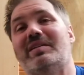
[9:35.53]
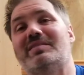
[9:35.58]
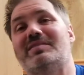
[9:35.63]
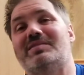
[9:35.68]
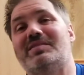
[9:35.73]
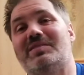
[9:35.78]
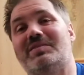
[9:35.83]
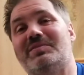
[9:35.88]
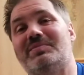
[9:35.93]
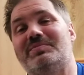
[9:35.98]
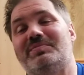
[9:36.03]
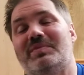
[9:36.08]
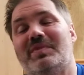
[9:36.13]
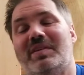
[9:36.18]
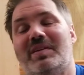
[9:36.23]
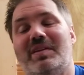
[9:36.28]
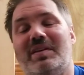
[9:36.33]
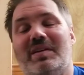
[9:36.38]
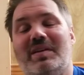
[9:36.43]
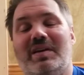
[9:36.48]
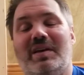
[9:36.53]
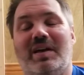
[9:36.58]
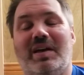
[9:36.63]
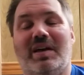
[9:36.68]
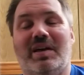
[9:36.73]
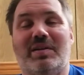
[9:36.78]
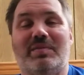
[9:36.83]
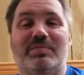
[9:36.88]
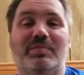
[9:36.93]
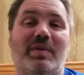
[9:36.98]
So
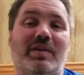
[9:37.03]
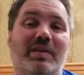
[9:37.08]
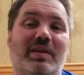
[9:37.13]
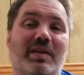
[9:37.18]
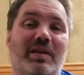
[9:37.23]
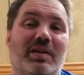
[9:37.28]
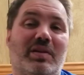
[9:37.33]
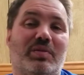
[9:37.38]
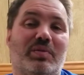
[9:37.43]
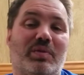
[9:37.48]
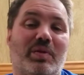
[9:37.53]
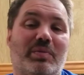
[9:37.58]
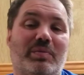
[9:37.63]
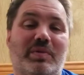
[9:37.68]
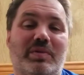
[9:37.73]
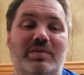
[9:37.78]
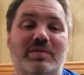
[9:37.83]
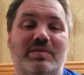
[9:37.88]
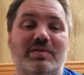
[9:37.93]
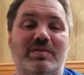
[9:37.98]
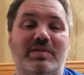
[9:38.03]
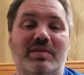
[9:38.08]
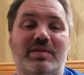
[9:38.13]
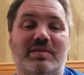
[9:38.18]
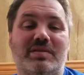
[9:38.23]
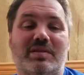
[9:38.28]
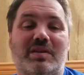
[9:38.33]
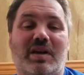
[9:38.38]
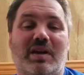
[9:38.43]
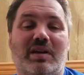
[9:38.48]
I did interrupt
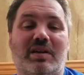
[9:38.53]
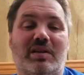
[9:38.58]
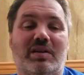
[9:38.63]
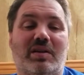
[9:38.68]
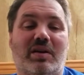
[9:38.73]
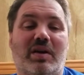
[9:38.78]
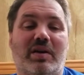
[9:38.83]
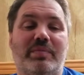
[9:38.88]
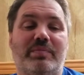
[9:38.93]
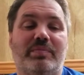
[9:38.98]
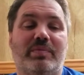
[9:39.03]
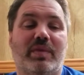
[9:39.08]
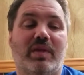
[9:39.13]
his cuddle time.